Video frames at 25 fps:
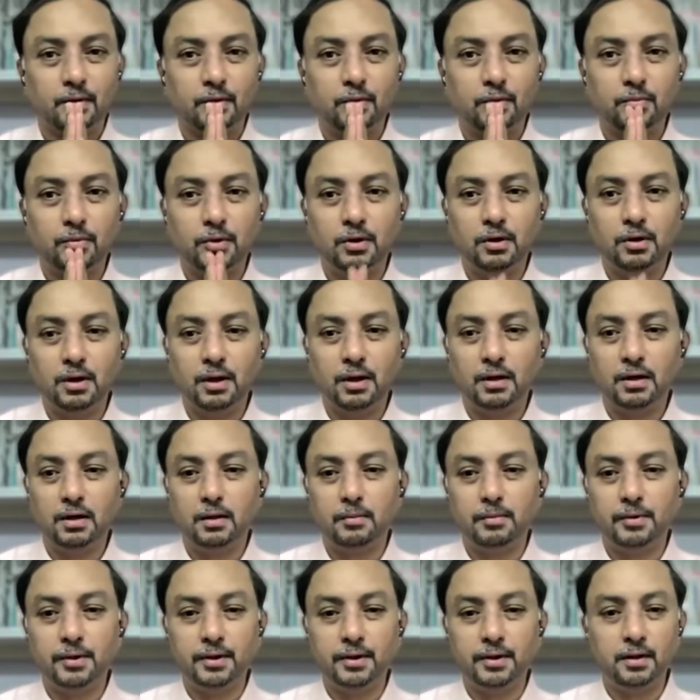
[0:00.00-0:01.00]
Good morning,
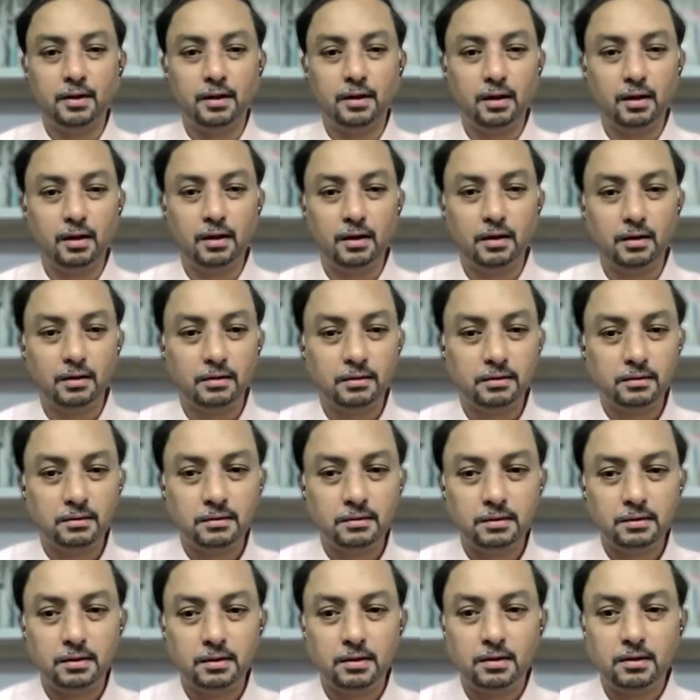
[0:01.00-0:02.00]
namaste.
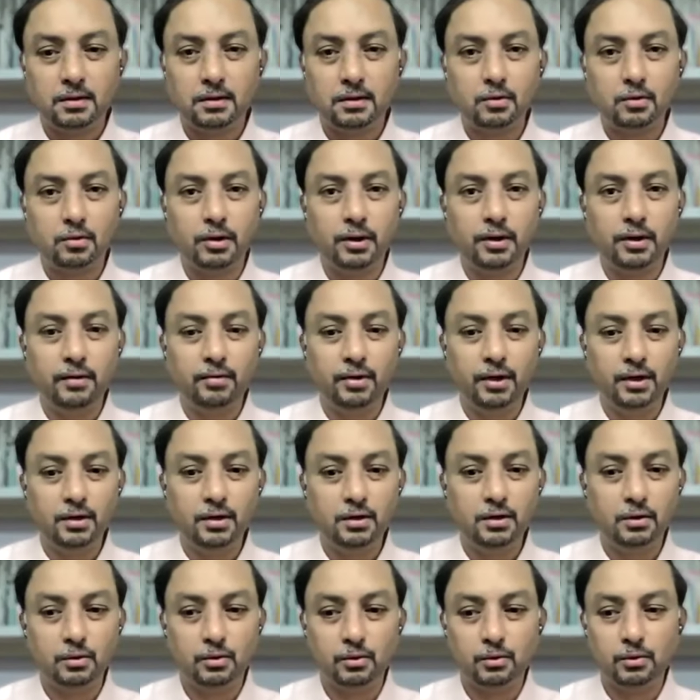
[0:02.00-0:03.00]
Good
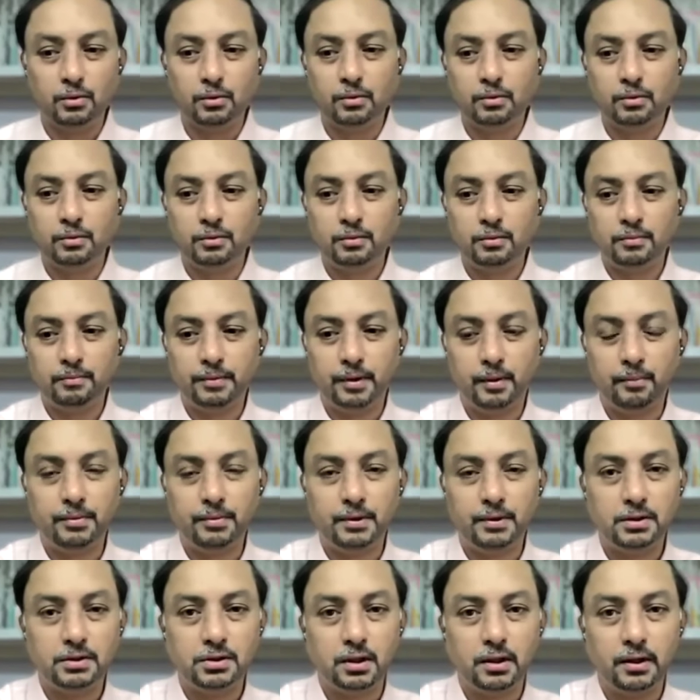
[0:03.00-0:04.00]
evening to
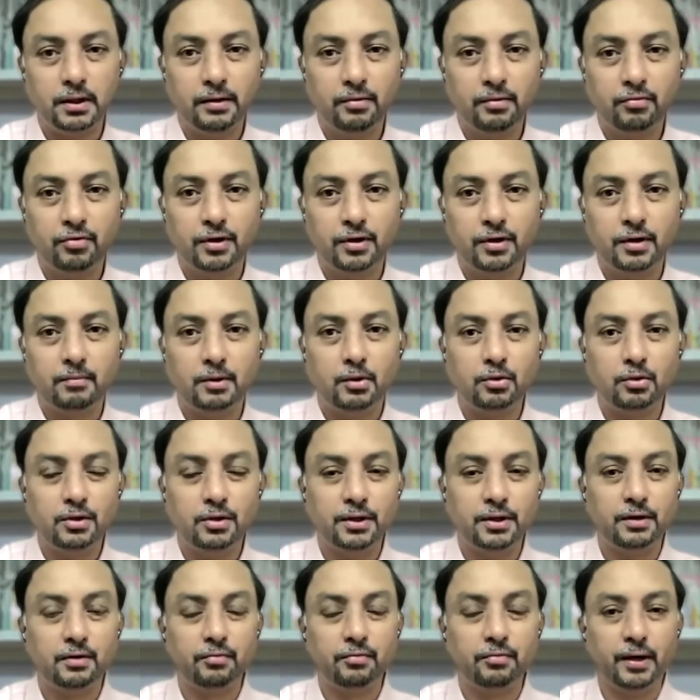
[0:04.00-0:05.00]
people joining from
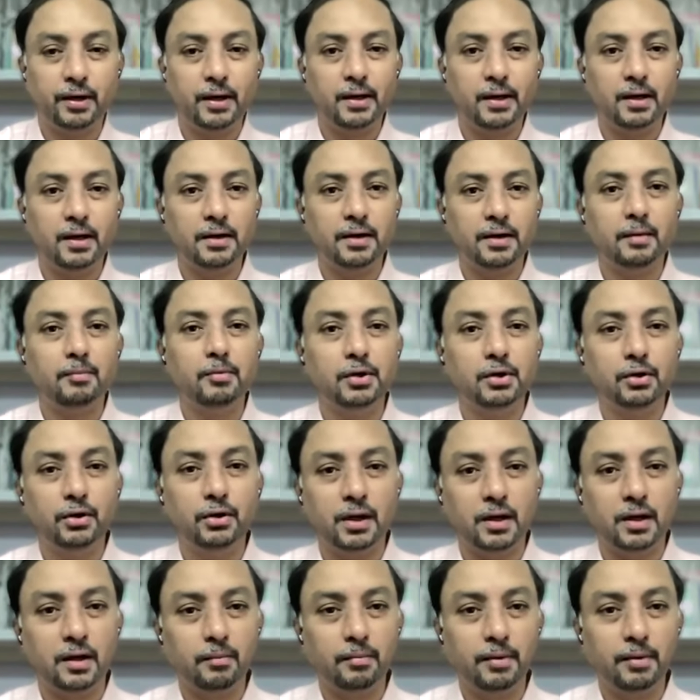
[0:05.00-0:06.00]
outside of India. Are you able to
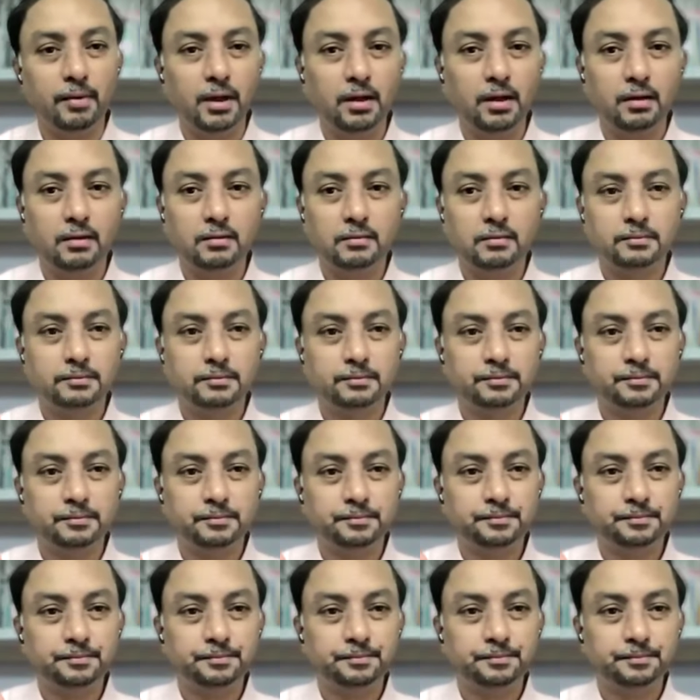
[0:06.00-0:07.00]
hear me?
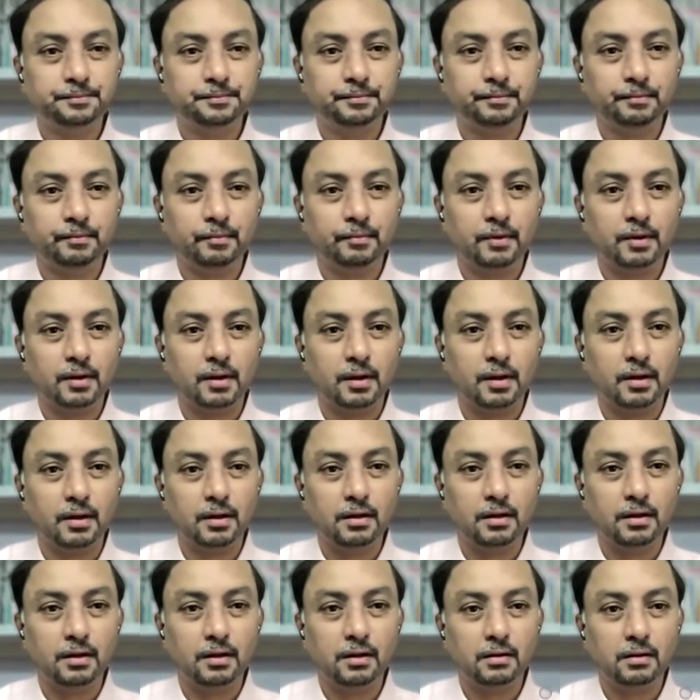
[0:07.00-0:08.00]

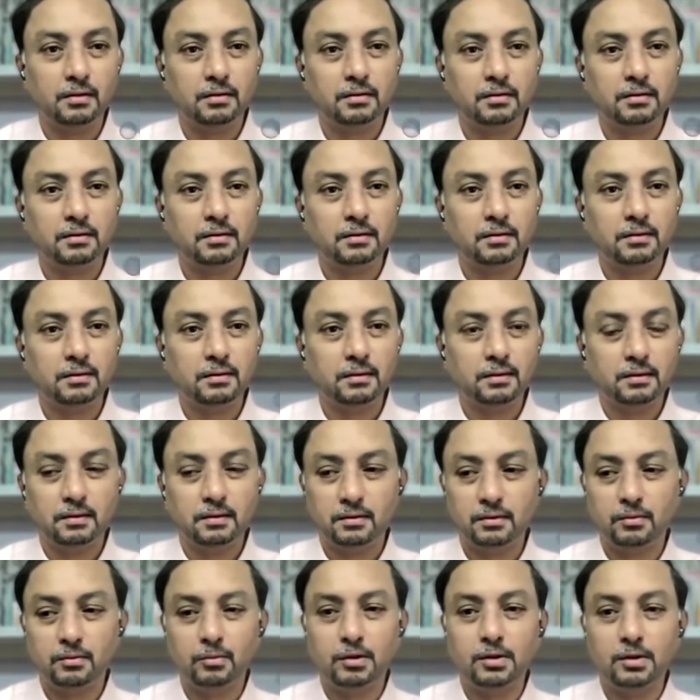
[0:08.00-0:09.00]
Yes?
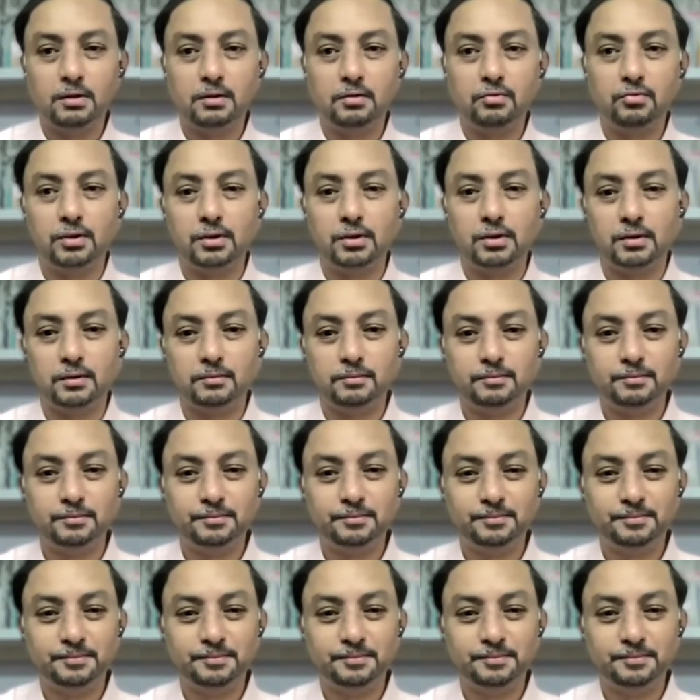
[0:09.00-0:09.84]
Wonderful.